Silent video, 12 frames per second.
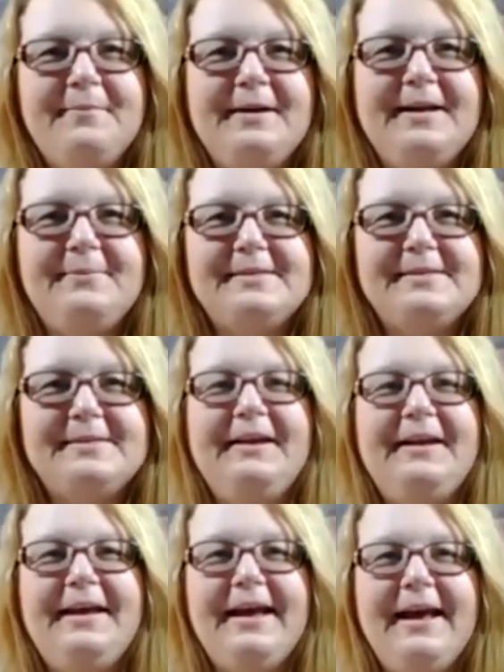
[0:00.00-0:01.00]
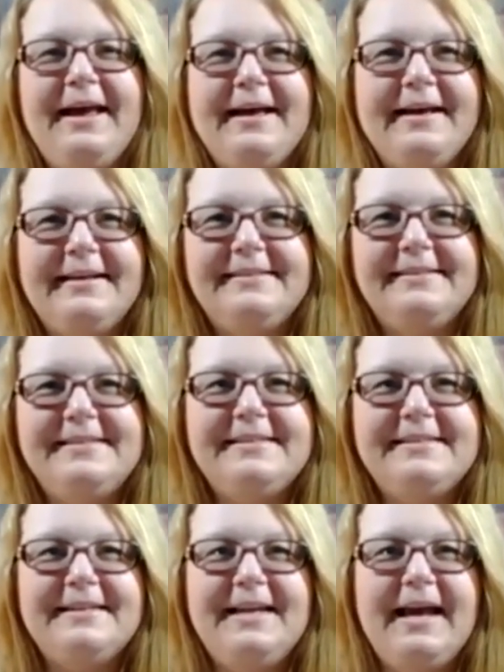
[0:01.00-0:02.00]
My name is Melanie, and
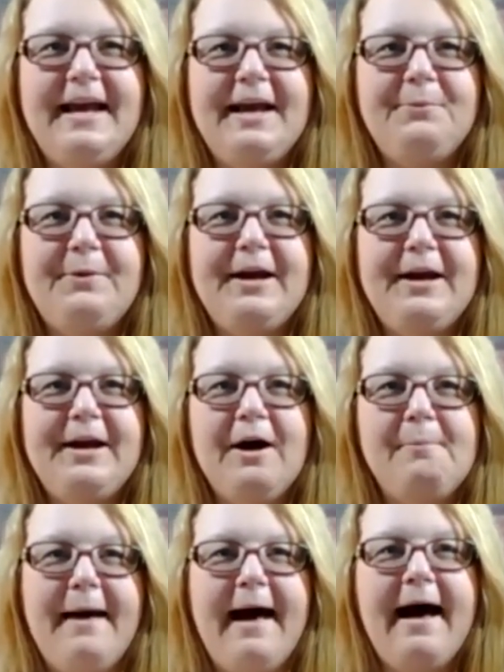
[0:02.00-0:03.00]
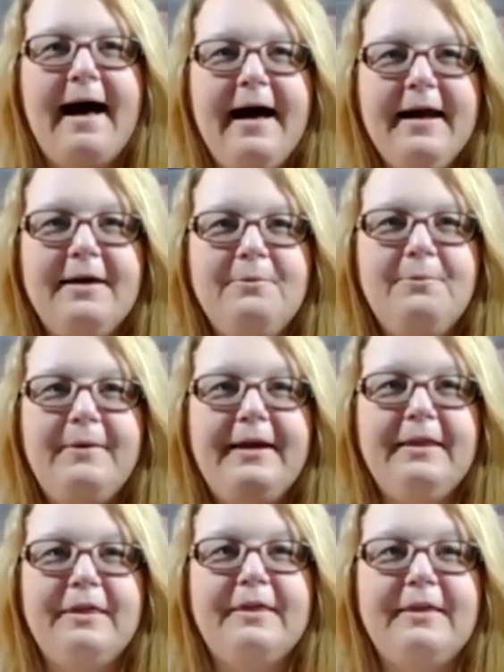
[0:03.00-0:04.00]
today we are back with